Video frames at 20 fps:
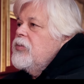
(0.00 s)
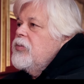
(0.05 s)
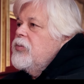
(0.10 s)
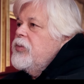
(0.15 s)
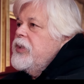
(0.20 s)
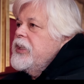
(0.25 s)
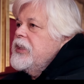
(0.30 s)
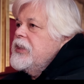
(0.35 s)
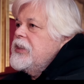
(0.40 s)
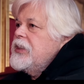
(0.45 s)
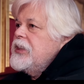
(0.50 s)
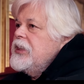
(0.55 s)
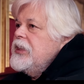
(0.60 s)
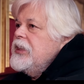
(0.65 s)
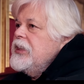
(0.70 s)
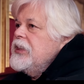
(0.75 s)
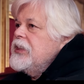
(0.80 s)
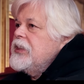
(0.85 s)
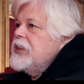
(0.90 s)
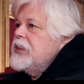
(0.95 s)
We had
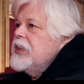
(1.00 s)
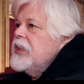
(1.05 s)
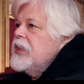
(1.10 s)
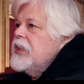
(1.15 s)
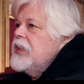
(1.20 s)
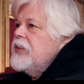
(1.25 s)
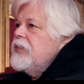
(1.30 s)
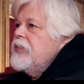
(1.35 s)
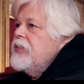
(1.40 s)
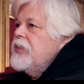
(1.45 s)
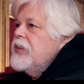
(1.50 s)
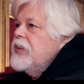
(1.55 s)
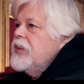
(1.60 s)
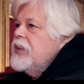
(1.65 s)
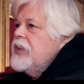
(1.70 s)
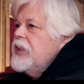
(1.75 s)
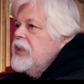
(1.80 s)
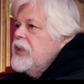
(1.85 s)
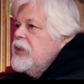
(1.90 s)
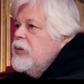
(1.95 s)
seized
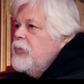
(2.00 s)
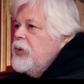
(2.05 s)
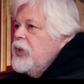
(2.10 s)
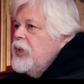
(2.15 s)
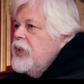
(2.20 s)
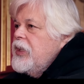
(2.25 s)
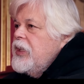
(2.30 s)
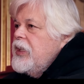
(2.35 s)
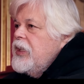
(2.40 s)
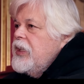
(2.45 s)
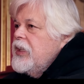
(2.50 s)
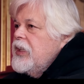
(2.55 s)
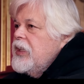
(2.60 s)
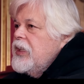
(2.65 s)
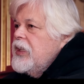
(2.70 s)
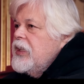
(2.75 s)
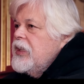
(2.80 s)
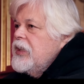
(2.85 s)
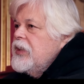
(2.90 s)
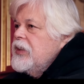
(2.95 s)
the community
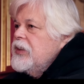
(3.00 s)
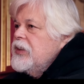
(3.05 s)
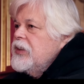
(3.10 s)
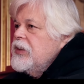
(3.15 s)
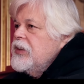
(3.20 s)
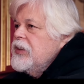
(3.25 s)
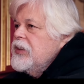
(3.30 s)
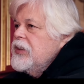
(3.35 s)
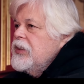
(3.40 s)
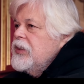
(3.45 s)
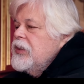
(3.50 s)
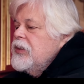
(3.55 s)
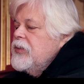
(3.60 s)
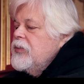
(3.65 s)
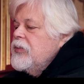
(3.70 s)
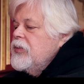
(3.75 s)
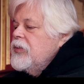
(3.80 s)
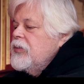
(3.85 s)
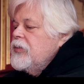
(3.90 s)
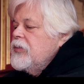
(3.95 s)
to
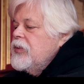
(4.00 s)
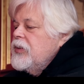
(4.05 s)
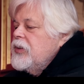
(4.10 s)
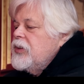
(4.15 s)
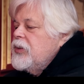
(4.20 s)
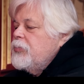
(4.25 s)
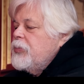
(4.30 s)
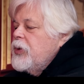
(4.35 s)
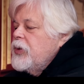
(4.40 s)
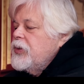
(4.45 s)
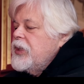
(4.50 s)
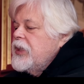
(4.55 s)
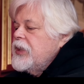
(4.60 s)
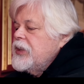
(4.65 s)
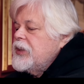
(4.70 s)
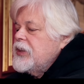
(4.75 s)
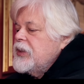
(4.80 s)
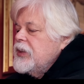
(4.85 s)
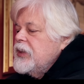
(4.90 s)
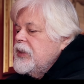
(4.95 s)

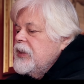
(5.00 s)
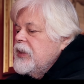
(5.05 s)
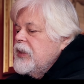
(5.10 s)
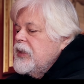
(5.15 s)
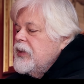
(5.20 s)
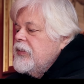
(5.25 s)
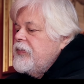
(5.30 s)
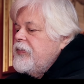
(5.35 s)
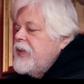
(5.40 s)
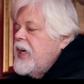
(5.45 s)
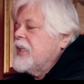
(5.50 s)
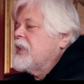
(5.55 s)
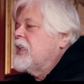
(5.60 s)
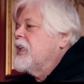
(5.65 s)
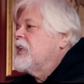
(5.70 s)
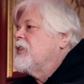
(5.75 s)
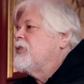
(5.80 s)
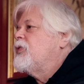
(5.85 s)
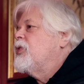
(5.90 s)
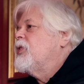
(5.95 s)
protest the fact
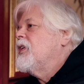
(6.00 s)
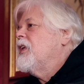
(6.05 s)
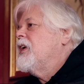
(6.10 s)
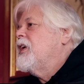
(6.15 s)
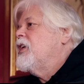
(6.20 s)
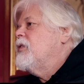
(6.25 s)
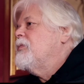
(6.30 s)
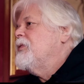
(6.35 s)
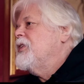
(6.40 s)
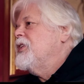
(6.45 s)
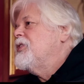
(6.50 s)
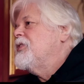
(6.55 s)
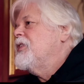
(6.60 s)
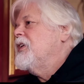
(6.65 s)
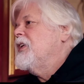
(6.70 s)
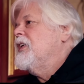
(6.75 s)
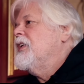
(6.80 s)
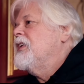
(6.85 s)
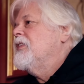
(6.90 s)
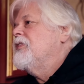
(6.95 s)
that the Fort Laramie
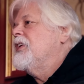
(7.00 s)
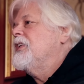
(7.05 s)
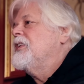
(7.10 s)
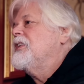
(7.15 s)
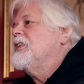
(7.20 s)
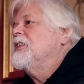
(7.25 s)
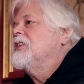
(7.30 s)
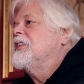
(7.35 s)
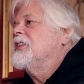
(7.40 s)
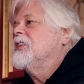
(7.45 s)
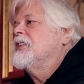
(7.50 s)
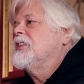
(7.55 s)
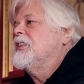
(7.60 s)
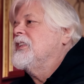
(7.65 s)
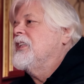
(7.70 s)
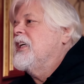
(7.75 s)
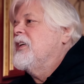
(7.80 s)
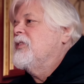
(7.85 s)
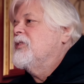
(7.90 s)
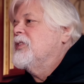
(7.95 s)
Treaty of
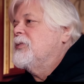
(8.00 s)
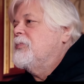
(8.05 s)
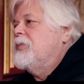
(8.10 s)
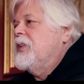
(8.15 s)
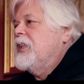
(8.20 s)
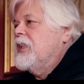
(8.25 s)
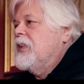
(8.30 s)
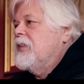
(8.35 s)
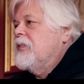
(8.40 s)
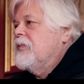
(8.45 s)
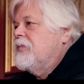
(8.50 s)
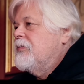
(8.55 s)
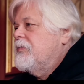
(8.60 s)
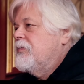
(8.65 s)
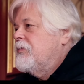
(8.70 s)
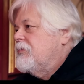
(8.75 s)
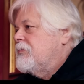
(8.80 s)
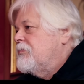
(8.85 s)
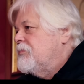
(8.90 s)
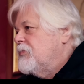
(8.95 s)
1868 was being,
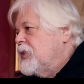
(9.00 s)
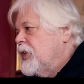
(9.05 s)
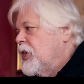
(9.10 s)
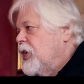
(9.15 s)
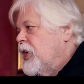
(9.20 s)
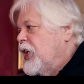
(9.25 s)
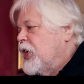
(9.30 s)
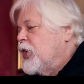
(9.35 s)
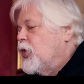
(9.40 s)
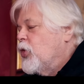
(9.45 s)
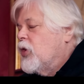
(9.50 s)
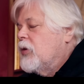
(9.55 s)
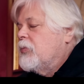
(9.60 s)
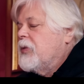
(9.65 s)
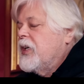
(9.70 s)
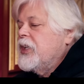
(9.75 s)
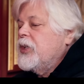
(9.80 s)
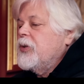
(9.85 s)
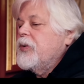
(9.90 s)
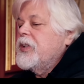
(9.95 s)
you know, ignored
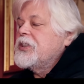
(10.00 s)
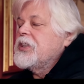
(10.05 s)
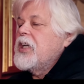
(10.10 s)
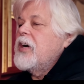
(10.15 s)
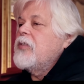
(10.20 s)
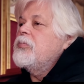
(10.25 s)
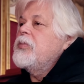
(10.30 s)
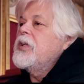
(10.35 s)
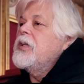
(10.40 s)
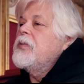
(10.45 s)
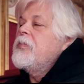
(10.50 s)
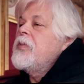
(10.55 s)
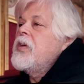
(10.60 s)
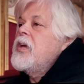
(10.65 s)
by the U.S. government.